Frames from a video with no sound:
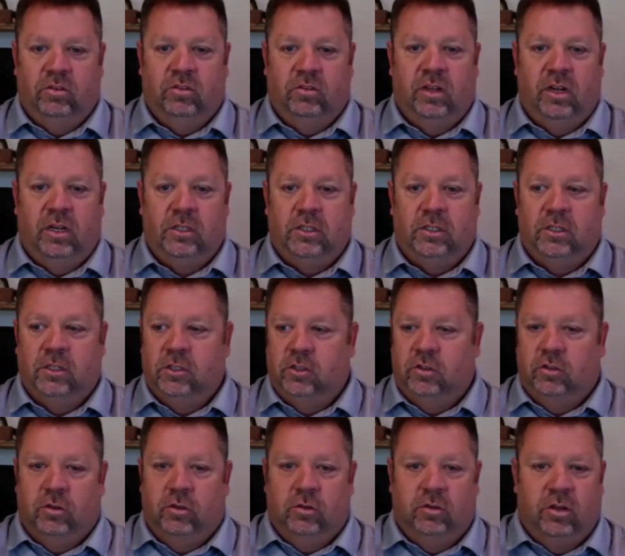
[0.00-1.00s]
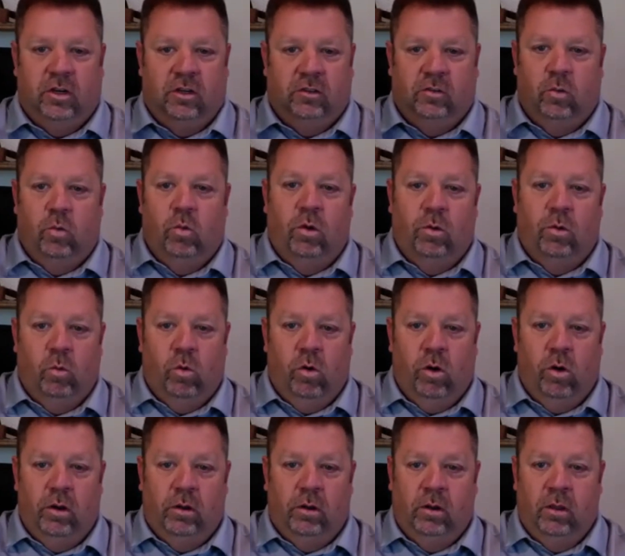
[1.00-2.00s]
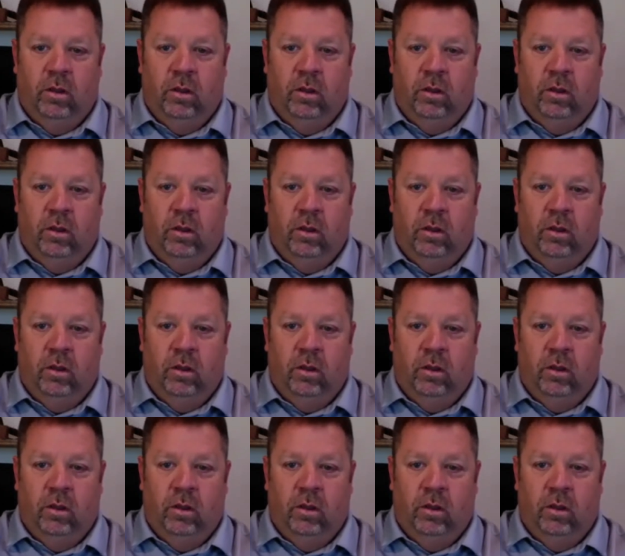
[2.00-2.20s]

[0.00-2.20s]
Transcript: section and just use it as a 1-1